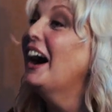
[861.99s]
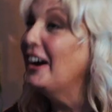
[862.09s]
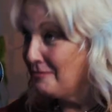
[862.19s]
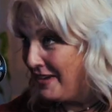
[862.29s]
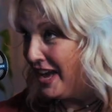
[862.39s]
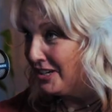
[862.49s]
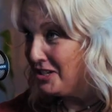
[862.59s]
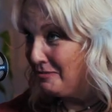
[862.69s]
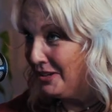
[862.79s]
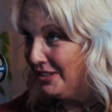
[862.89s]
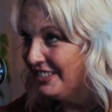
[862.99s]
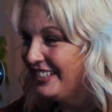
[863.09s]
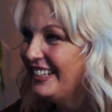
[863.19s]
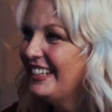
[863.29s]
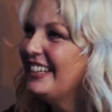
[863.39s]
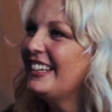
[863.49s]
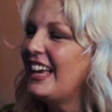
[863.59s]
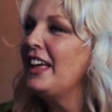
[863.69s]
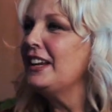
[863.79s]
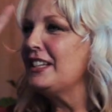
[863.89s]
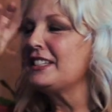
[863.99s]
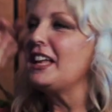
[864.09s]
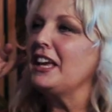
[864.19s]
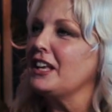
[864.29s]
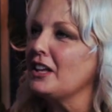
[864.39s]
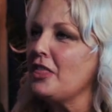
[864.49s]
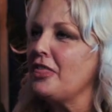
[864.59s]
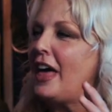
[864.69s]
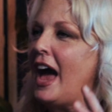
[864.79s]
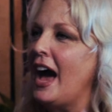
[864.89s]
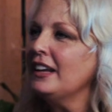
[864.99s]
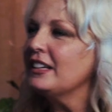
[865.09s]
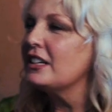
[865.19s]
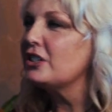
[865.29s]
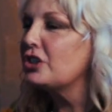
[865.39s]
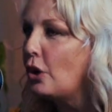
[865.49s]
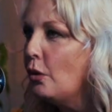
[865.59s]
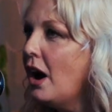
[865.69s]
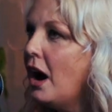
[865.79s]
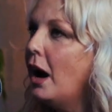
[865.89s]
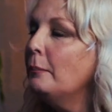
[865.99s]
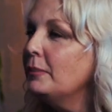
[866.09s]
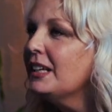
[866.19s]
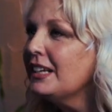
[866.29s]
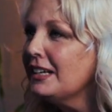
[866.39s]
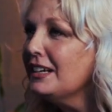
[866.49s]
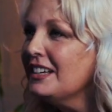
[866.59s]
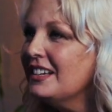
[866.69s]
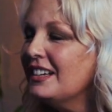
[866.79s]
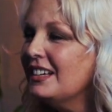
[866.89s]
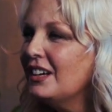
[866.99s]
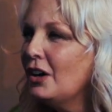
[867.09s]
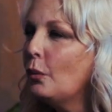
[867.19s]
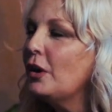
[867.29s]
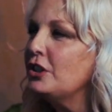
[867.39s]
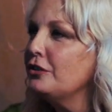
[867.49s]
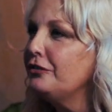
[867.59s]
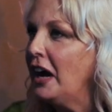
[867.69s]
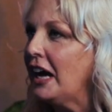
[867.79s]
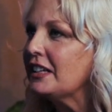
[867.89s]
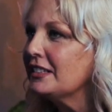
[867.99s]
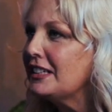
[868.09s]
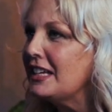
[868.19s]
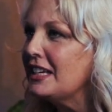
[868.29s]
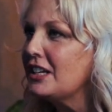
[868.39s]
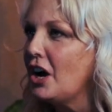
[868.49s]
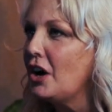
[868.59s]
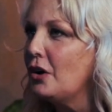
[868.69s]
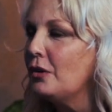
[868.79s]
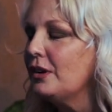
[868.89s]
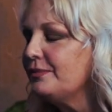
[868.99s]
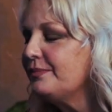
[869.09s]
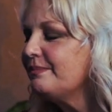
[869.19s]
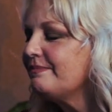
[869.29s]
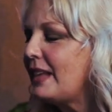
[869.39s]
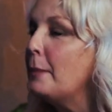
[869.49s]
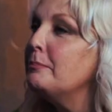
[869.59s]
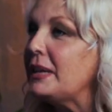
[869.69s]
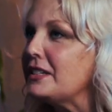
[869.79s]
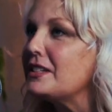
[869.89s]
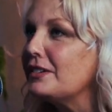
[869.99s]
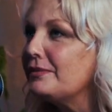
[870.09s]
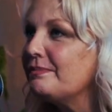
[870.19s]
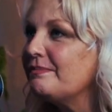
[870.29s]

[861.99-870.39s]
unmanageable. And it's like, that is so humbling when you finally go, I'm beat.